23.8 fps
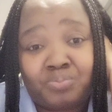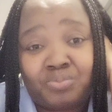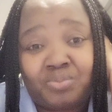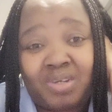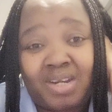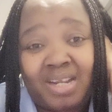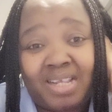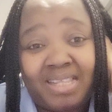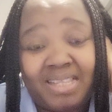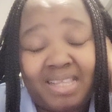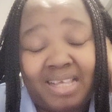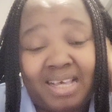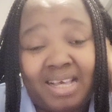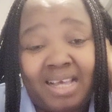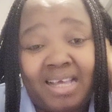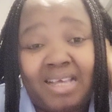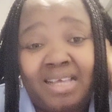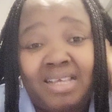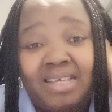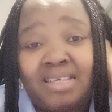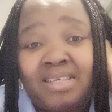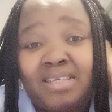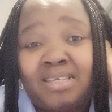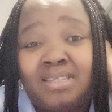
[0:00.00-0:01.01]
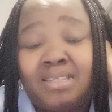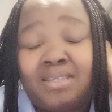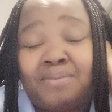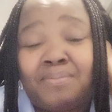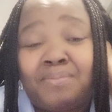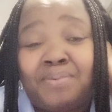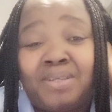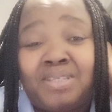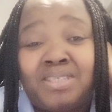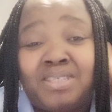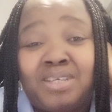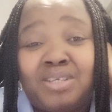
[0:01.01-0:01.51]
Rather, the
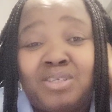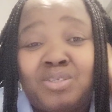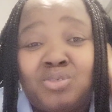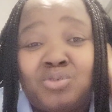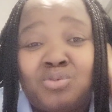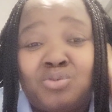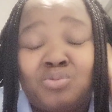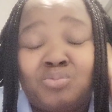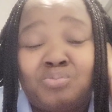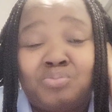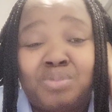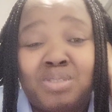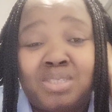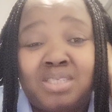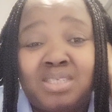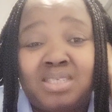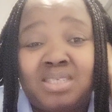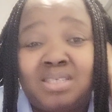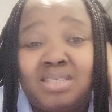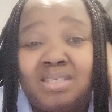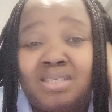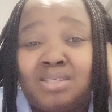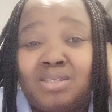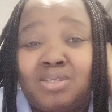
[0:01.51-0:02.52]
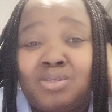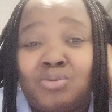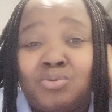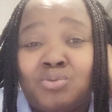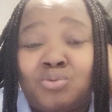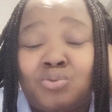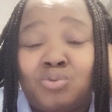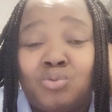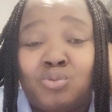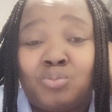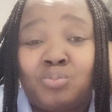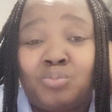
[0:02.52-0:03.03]
patient should be in a
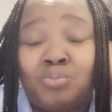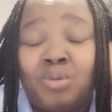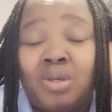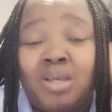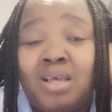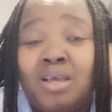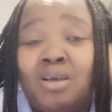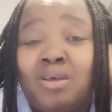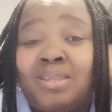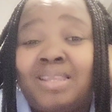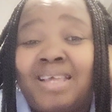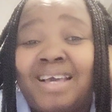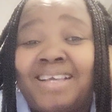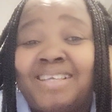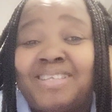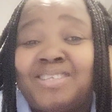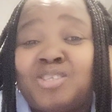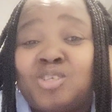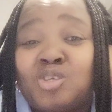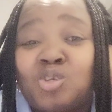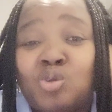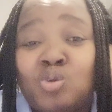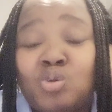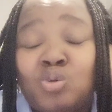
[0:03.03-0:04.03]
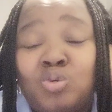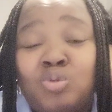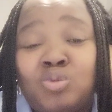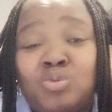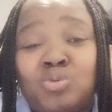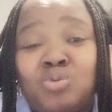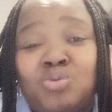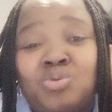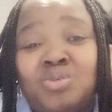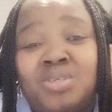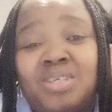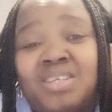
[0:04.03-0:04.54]
room that is close
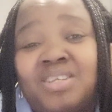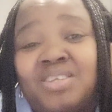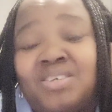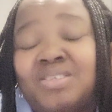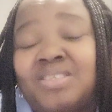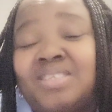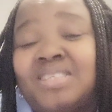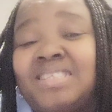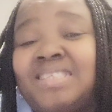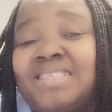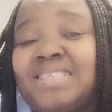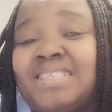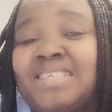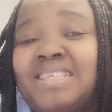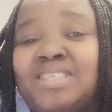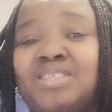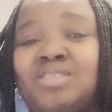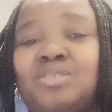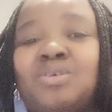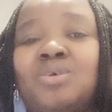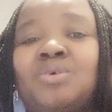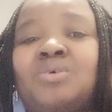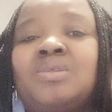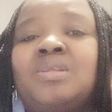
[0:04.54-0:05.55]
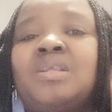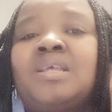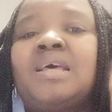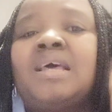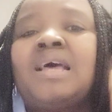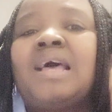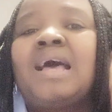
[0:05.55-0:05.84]
to the nurse's station